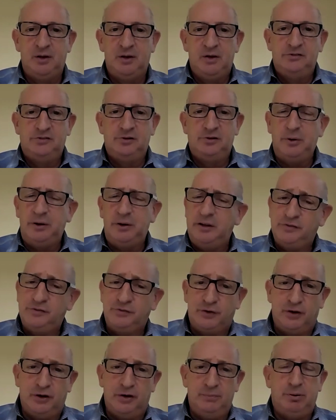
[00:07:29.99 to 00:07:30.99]
So it is
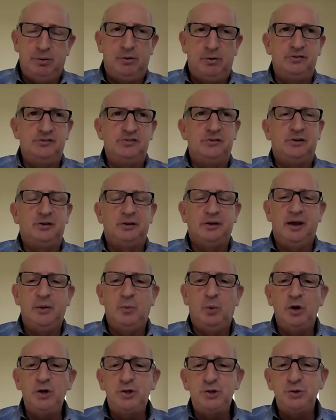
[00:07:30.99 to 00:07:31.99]
very personal, and
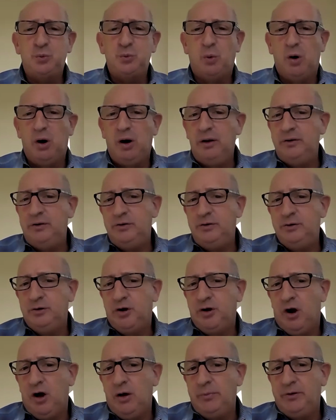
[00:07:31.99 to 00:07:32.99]
what you want your
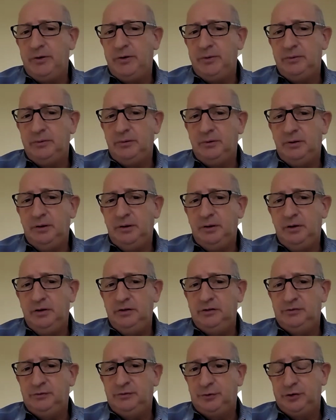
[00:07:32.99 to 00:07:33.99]
garment
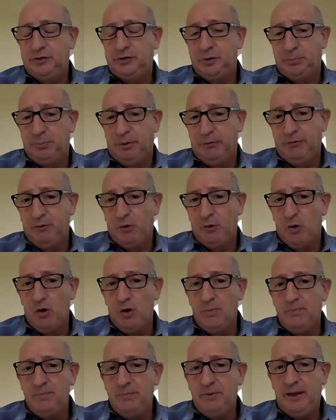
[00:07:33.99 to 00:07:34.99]
is for it to
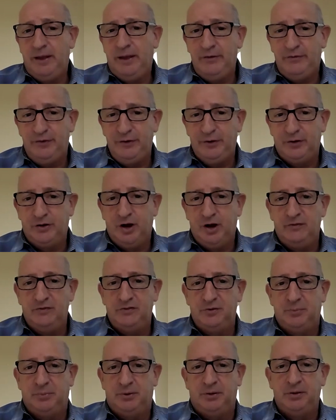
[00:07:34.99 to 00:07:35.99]
perform and feel
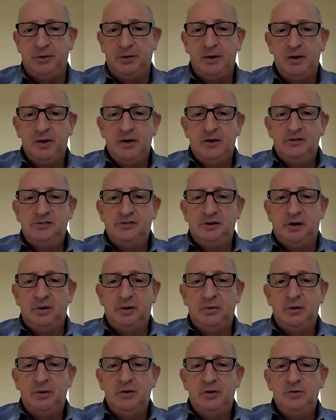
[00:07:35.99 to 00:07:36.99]
comfortable.
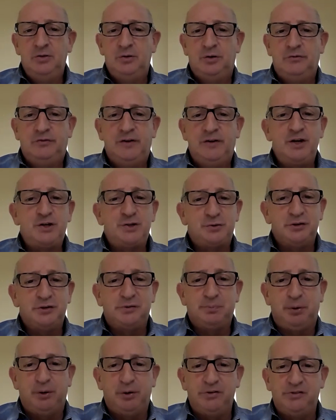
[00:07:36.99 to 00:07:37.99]
So your adventure
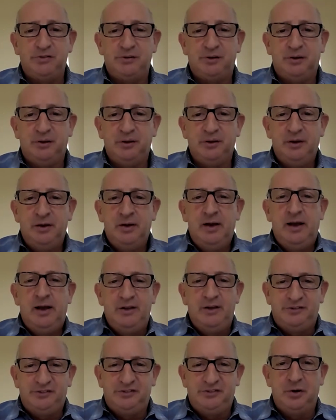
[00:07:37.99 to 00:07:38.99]
is personal,
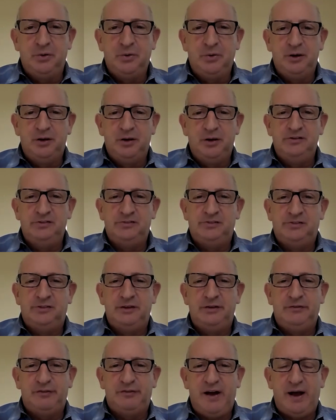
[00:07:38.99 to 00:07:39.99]
and so is
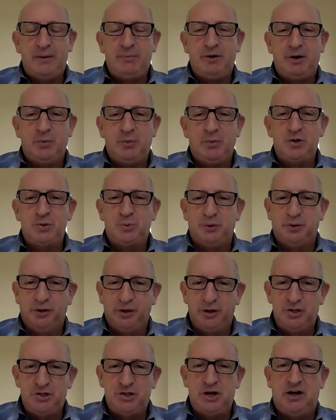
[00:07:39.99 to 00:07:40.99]
the fabric, which will
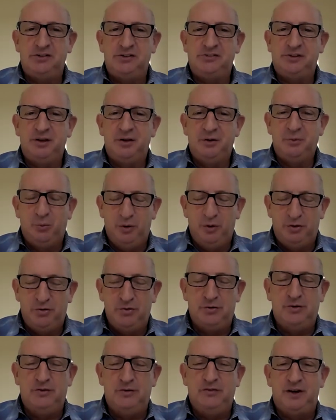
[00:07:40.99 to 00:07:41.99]
adjust with
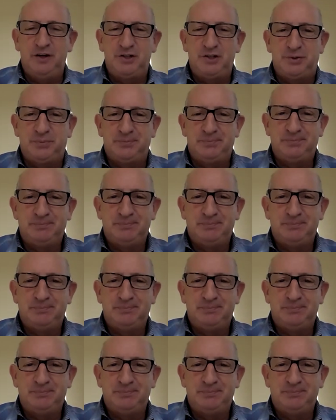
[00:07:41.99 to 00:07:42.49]
your adventure.